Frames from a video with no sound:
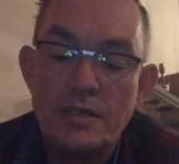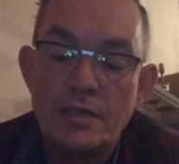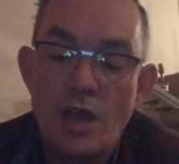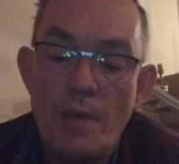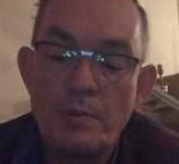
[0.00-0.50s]

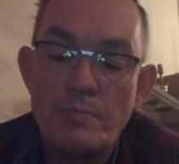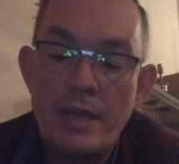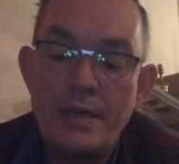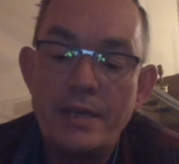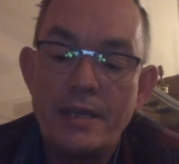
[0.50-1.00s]

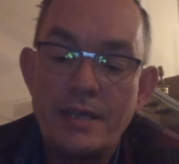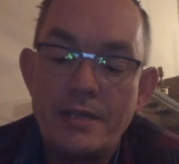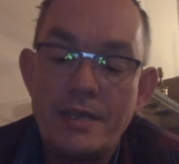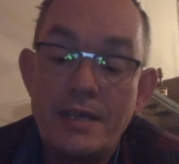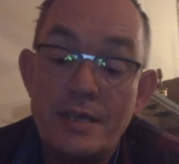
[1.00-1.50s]
complemented
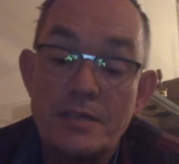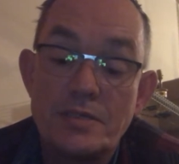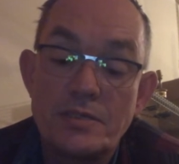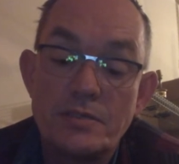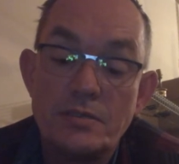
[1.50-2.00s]
it
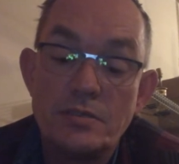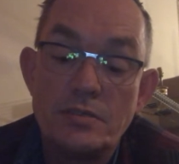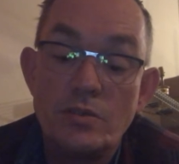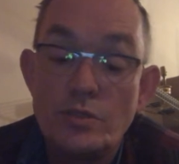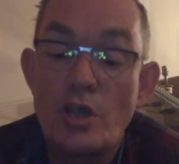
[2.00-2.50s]
is,
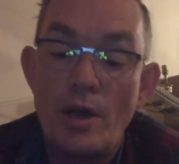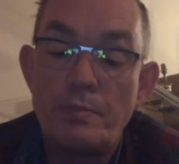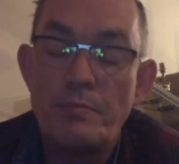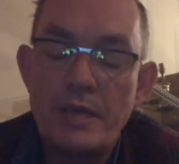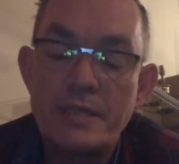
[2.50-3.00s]
whose
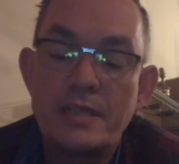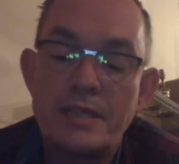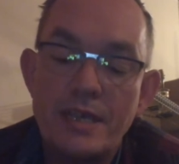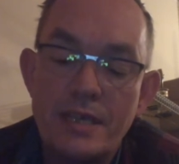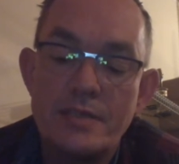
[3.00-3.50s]
complement it
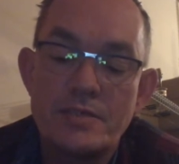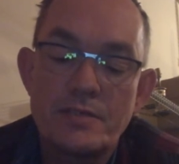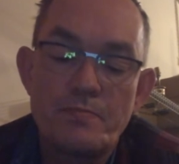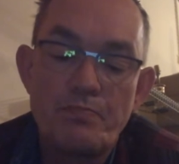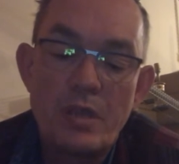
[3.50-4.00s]
is.